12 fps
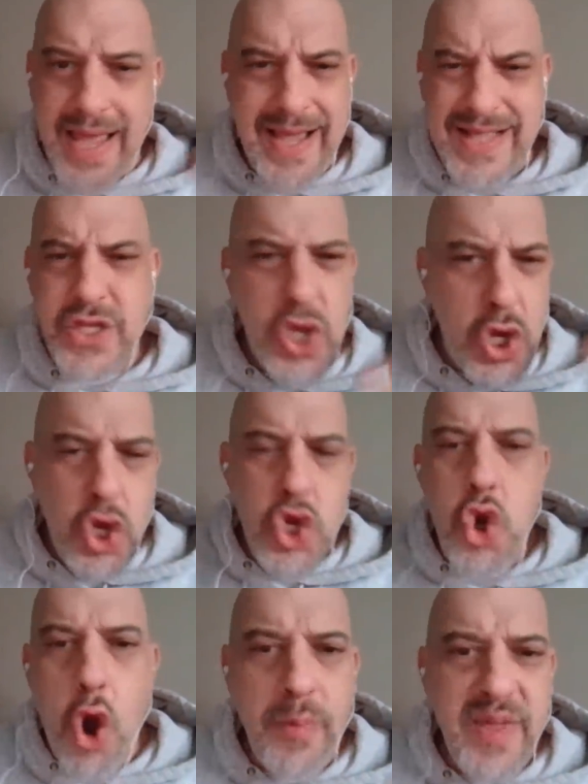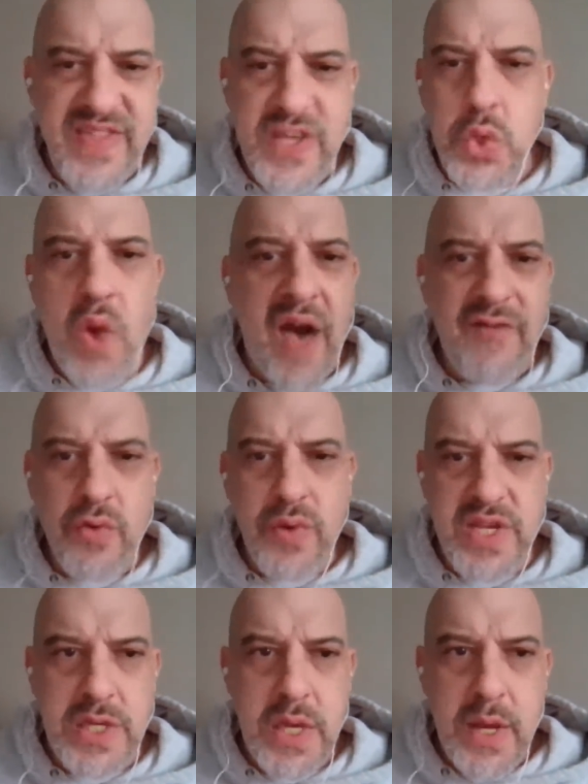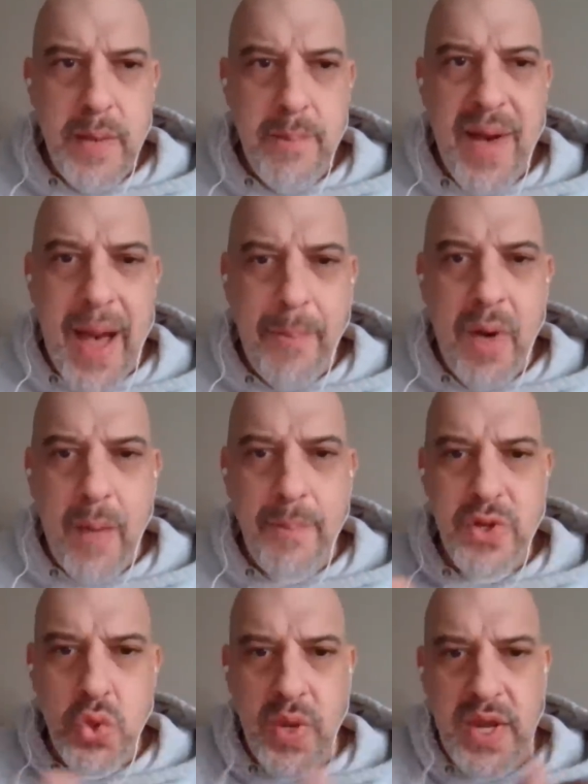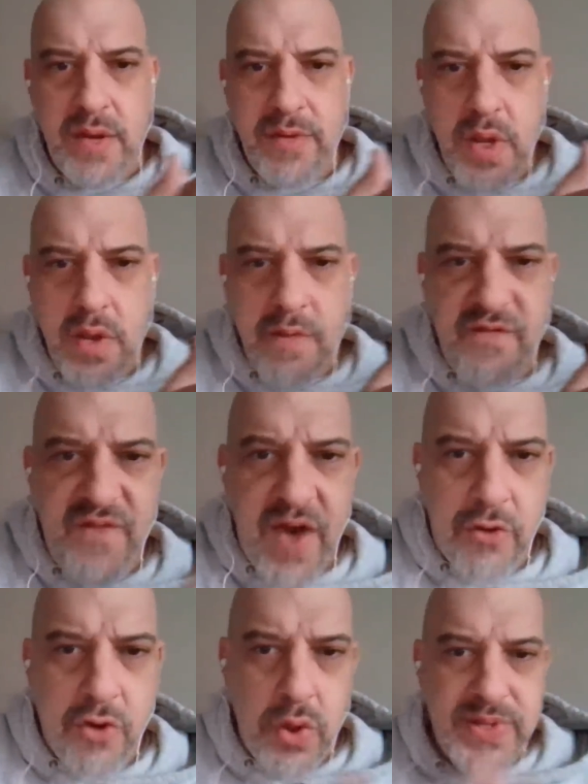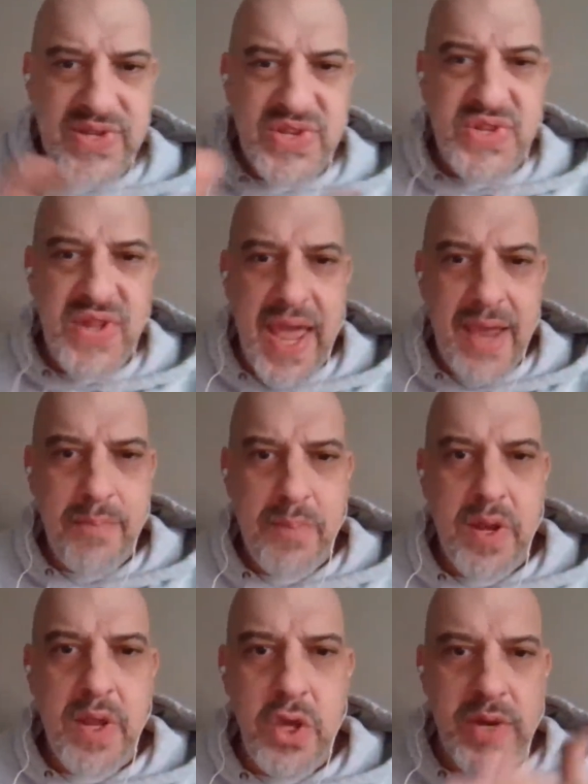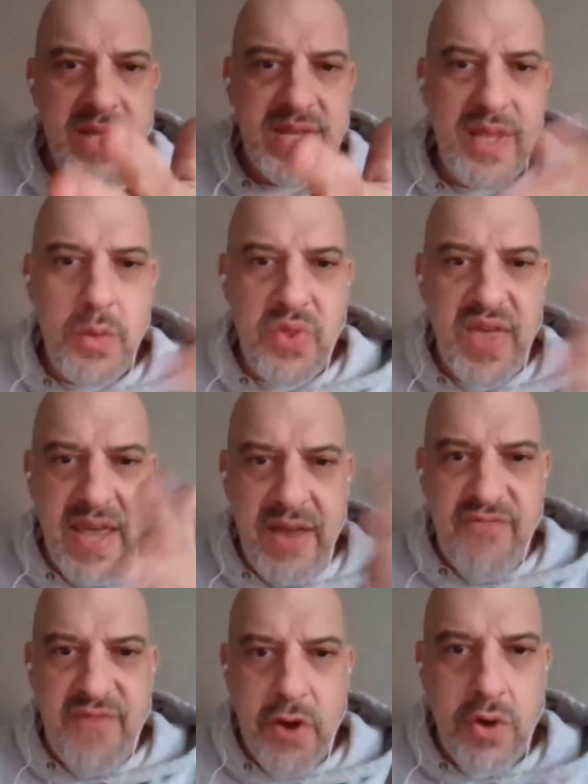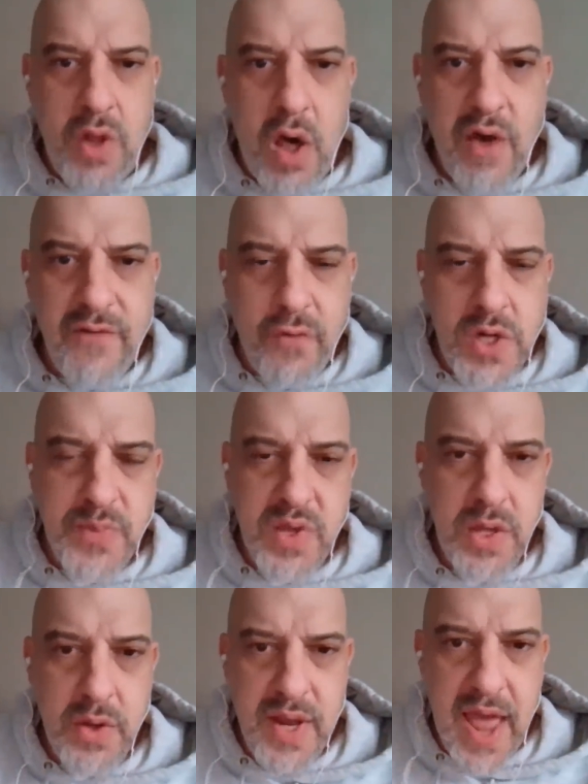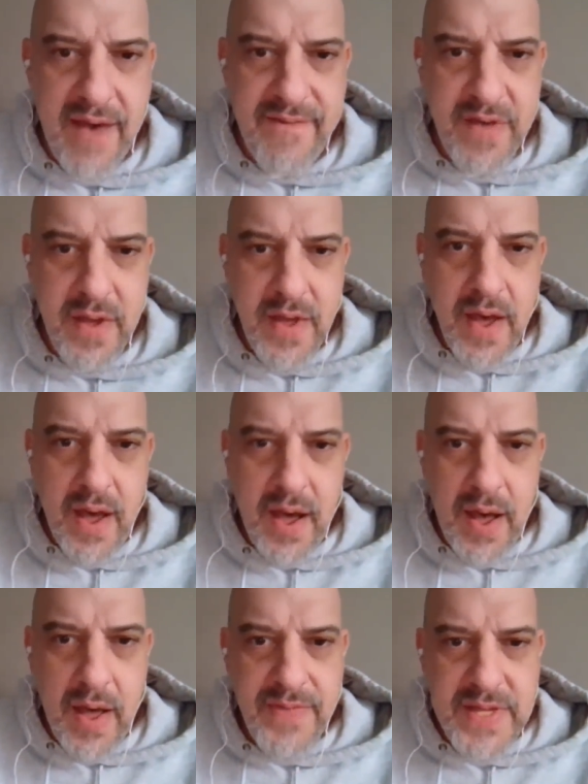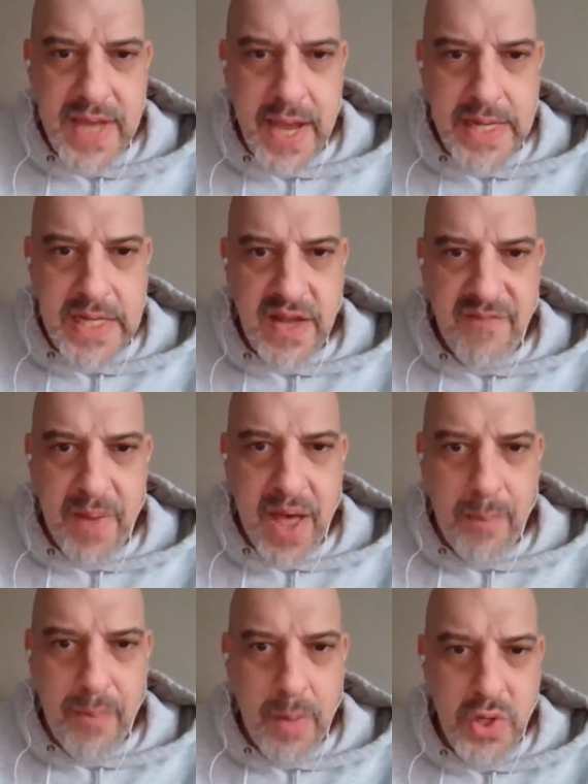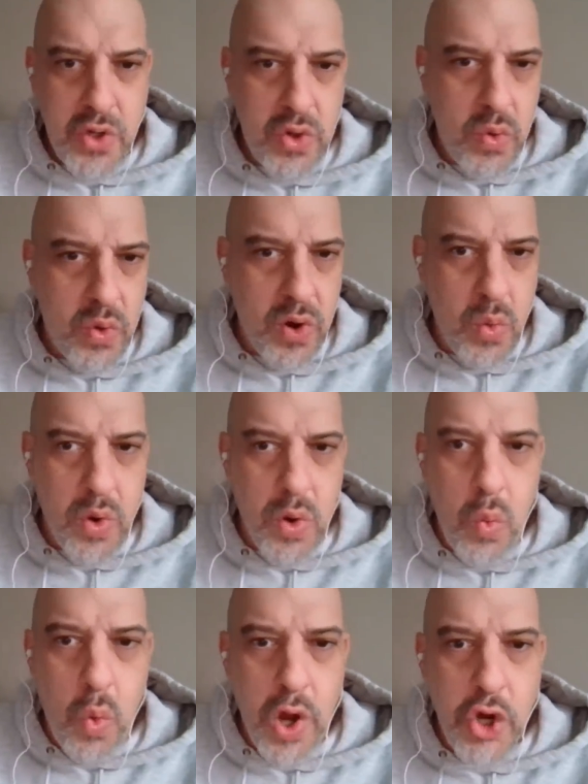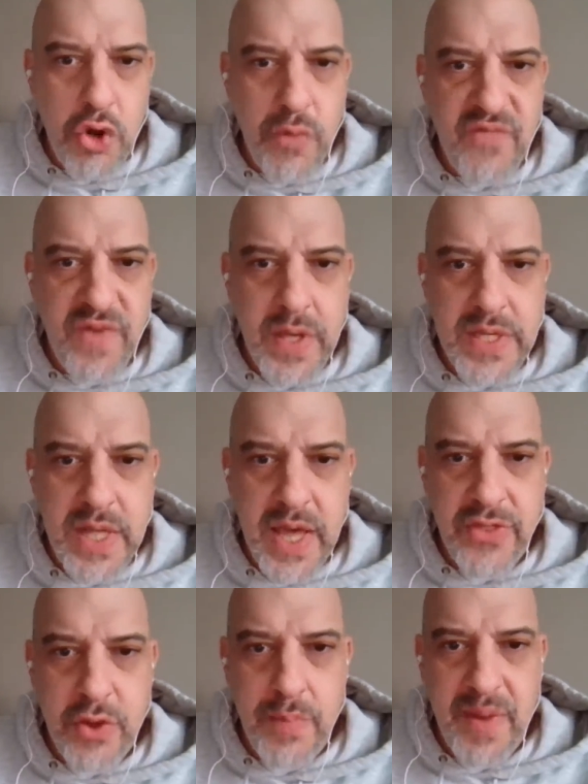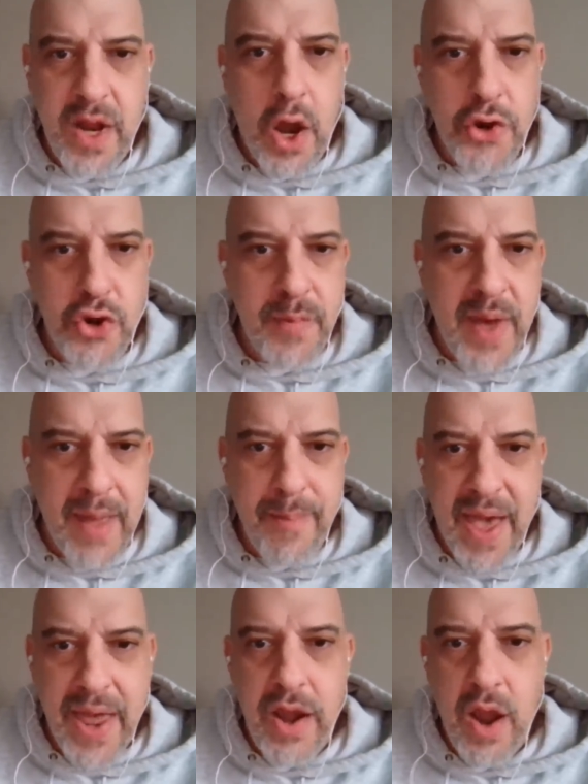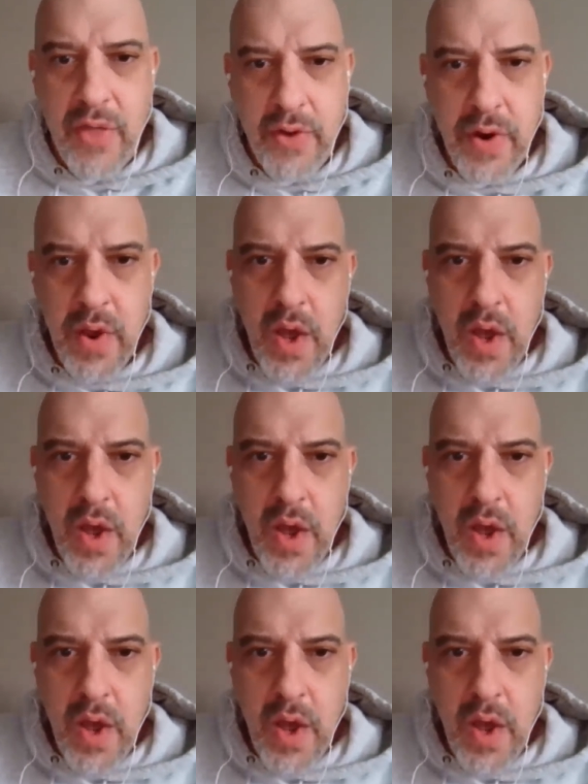it's normally these rivalries pop up between federal and state, but you can see within federal law enforcement, you can have this kind of stuff pop up too, where one group feels like they're being undermined by another.